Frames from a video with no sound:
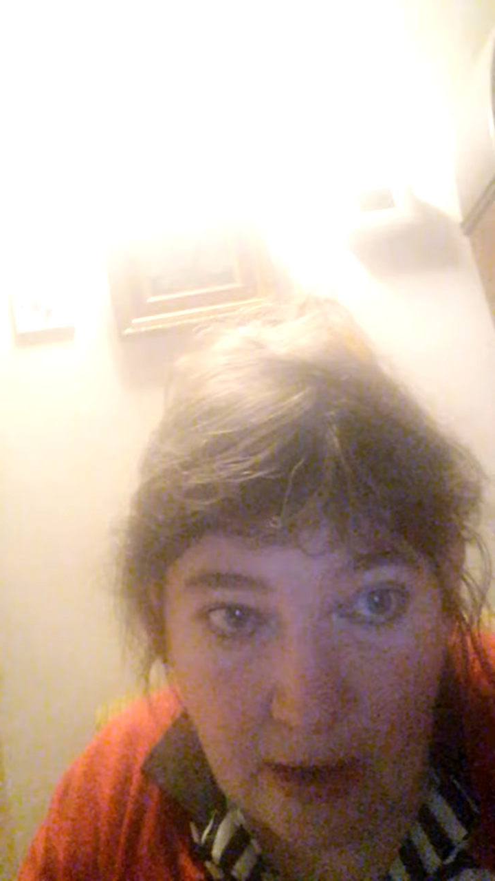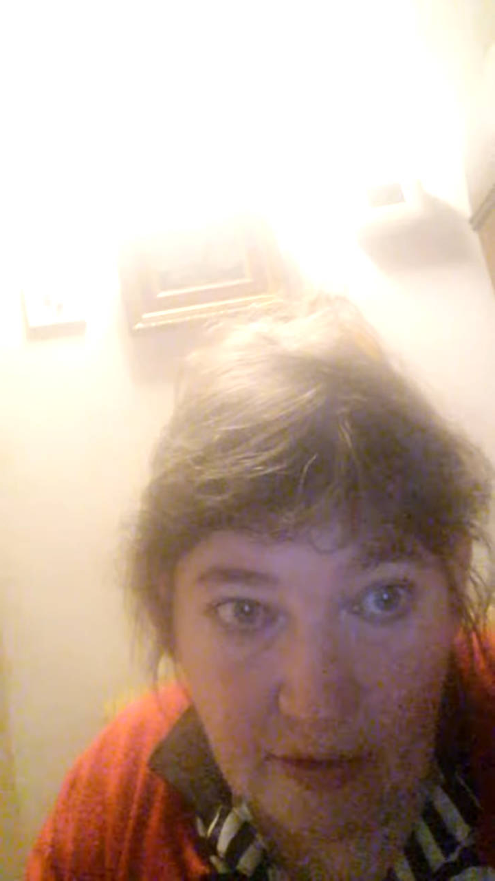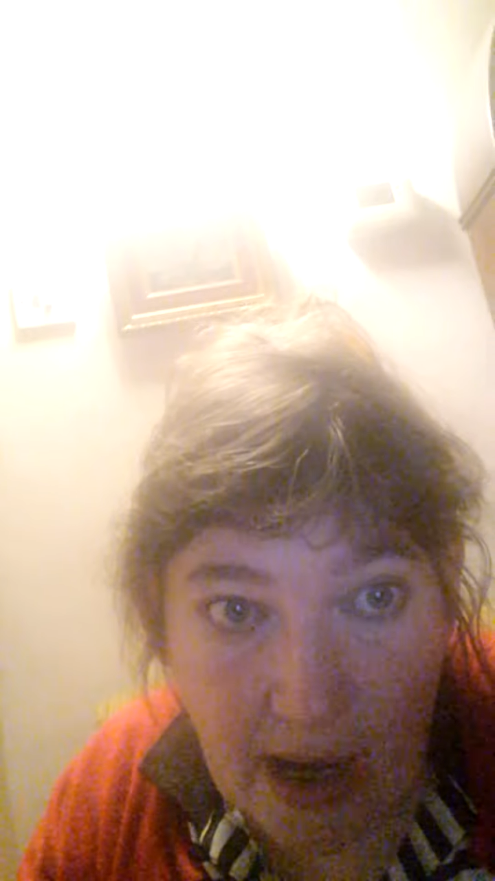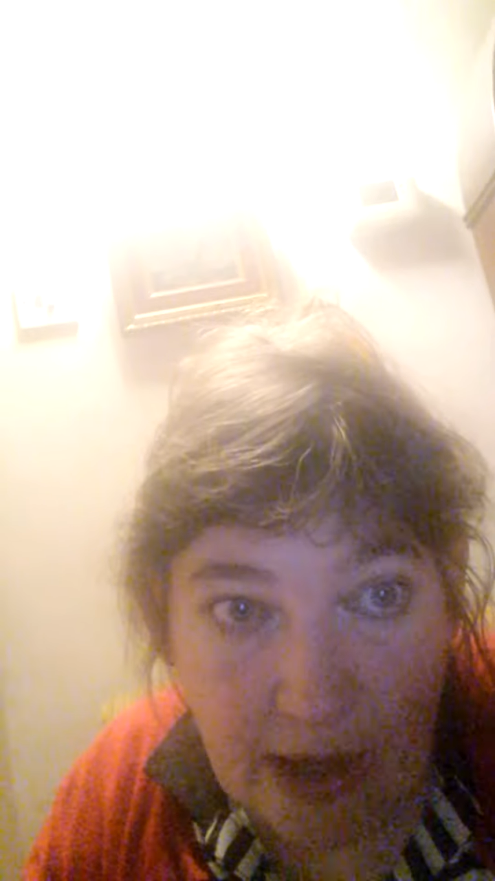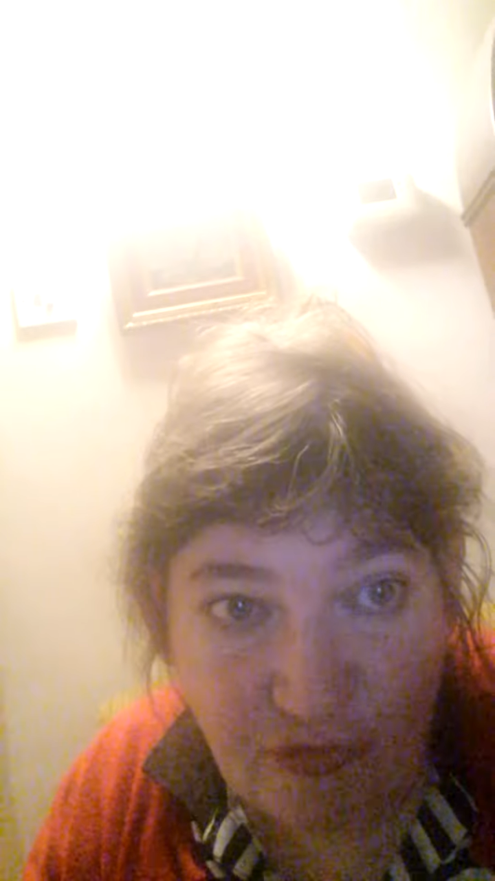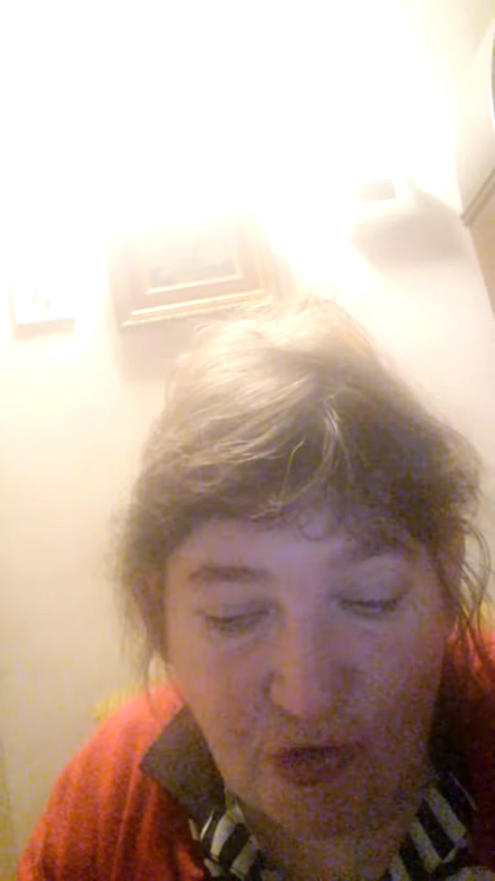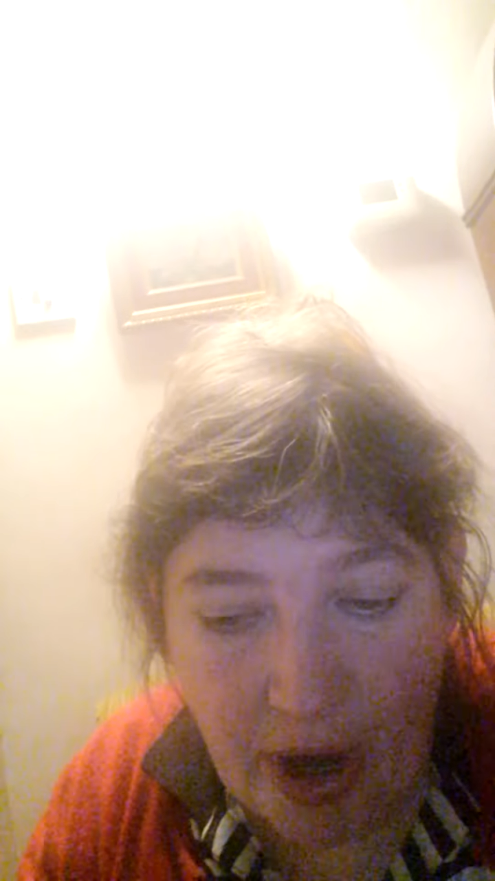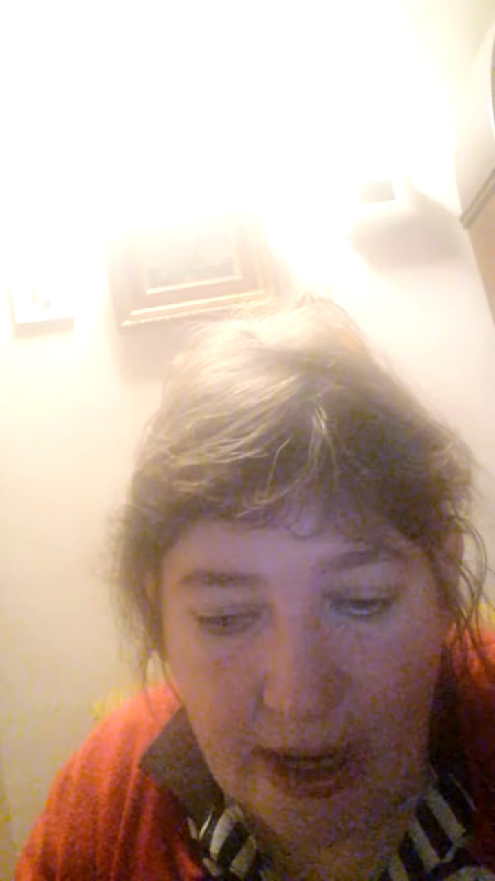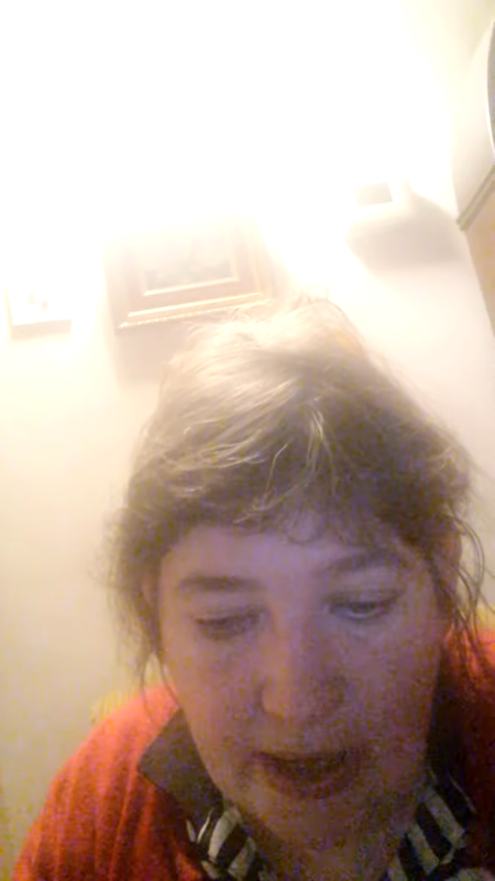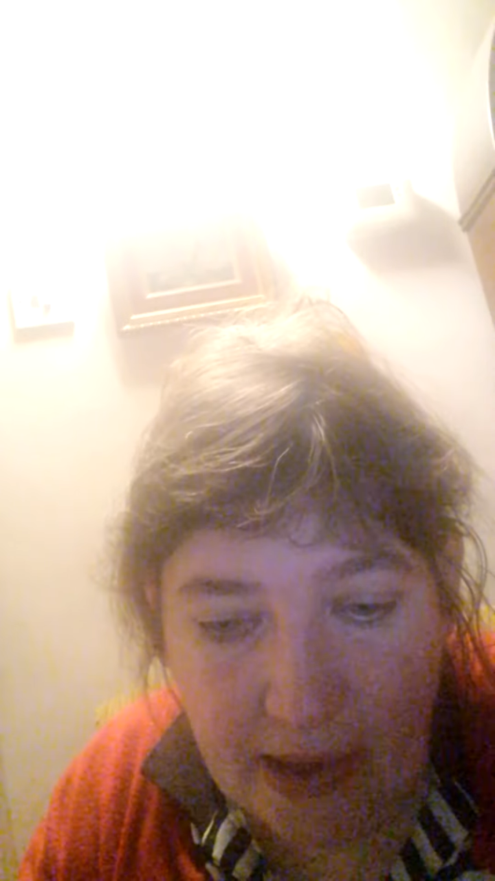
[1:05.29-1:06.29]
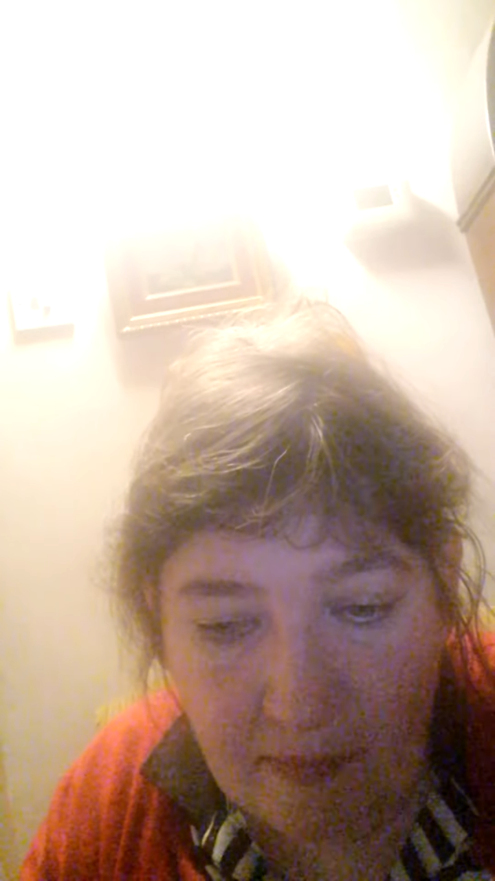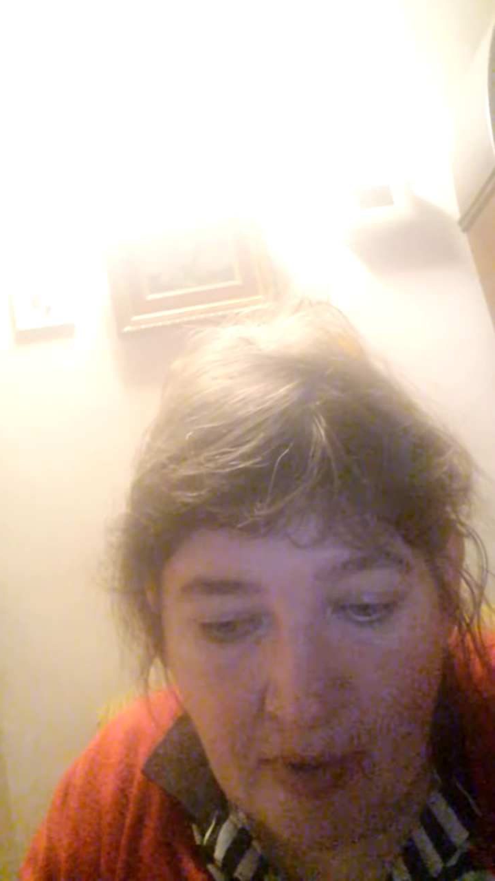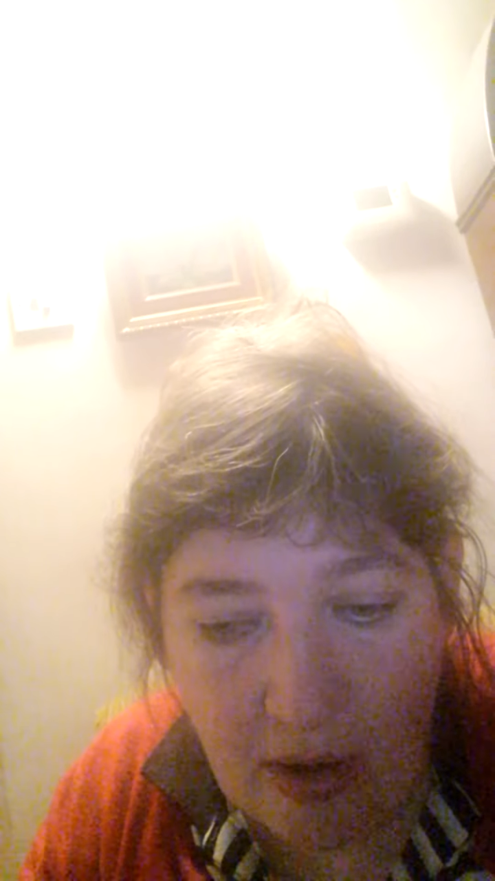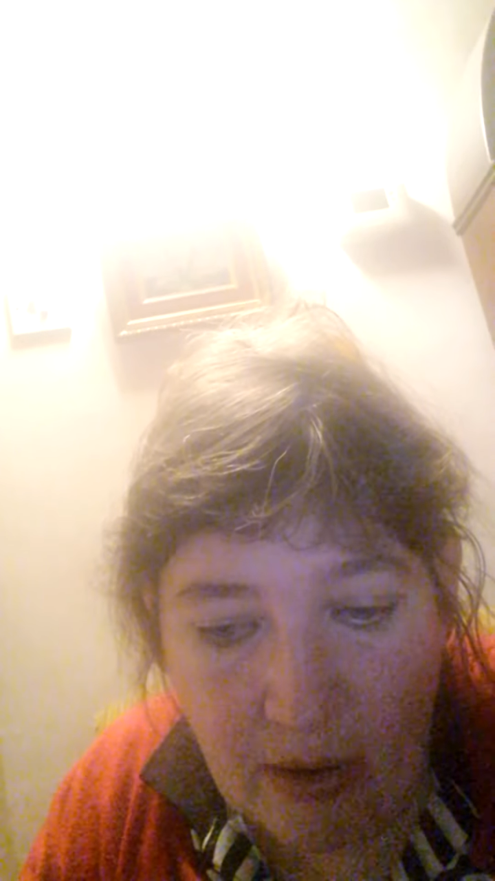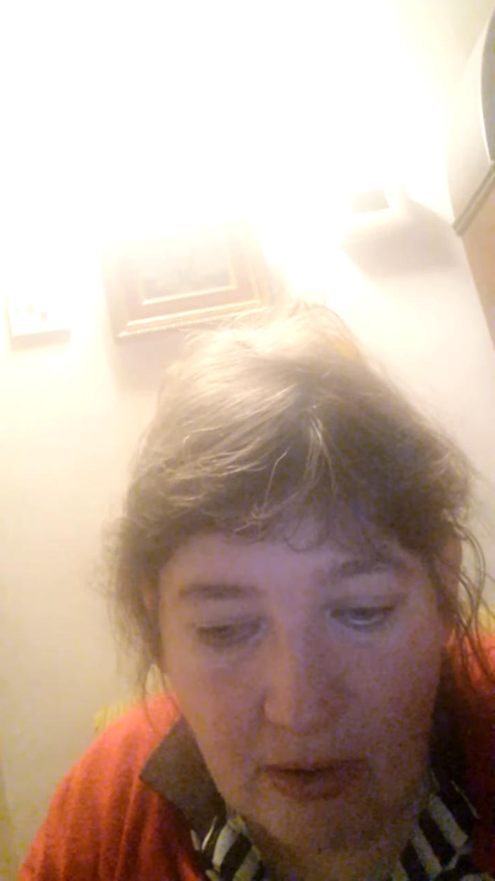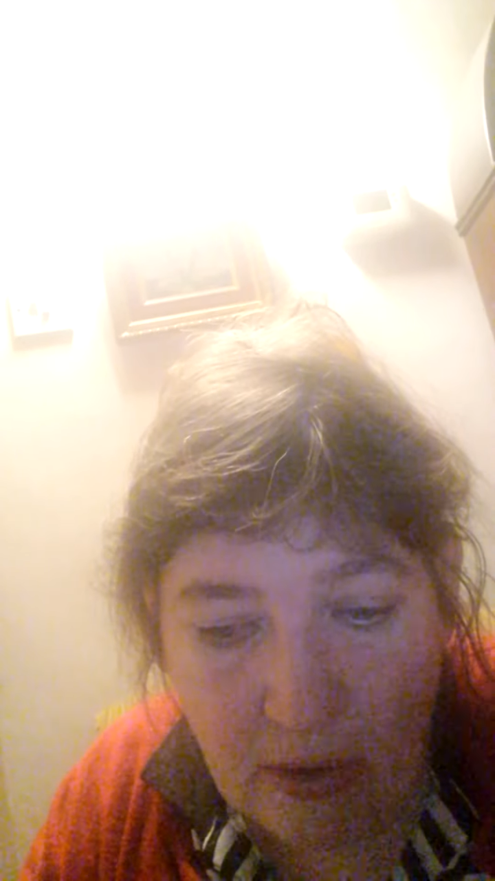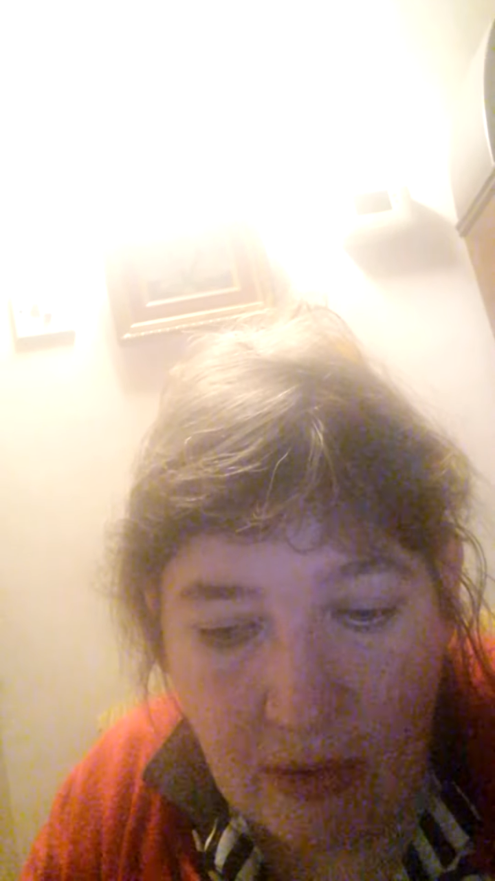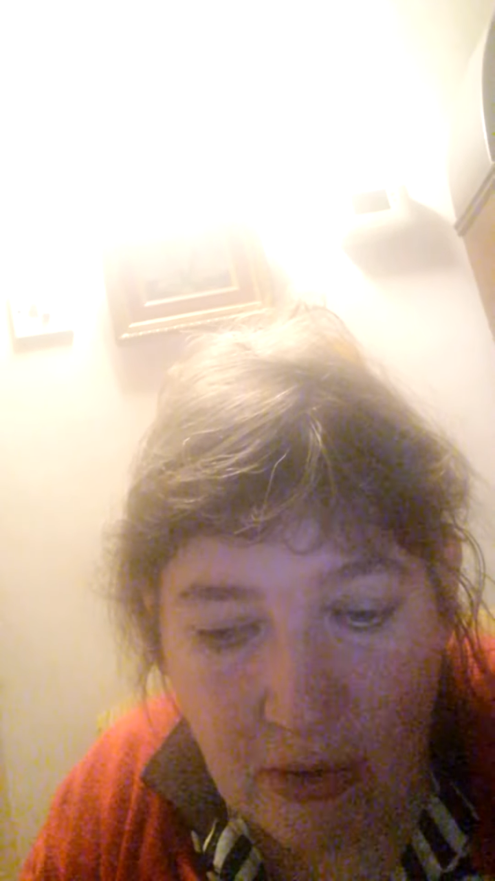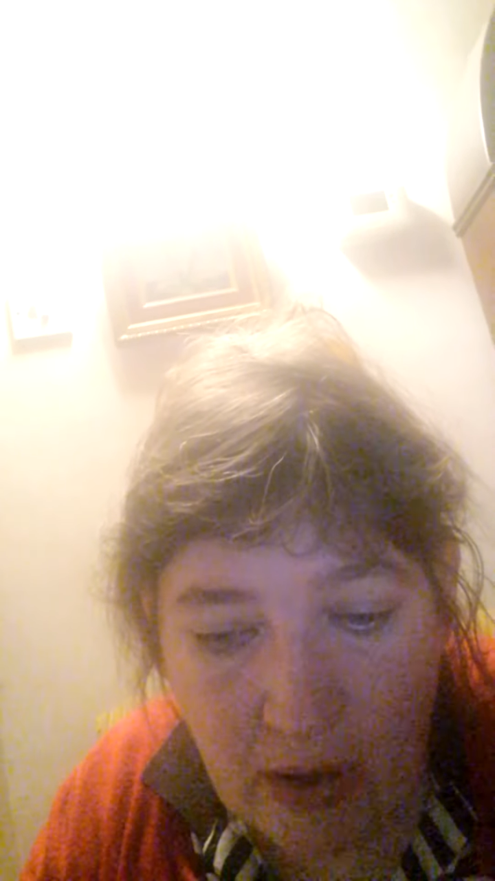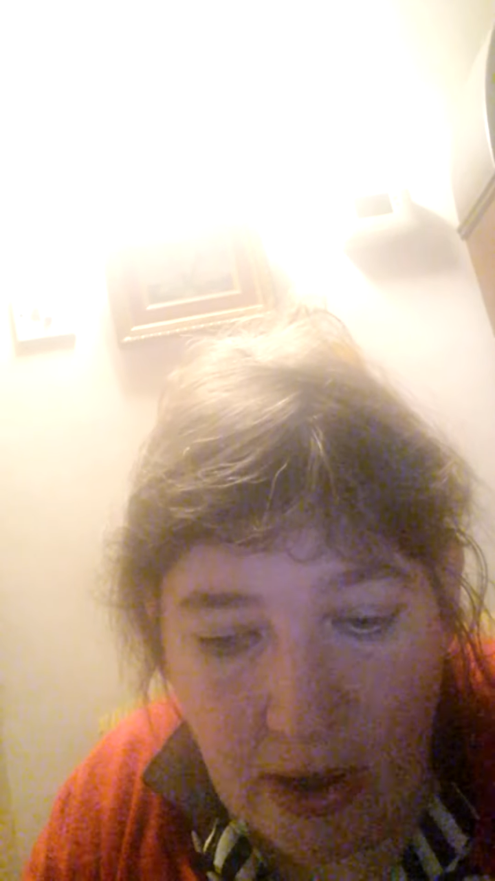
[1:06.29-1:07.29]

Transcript: that rainbow.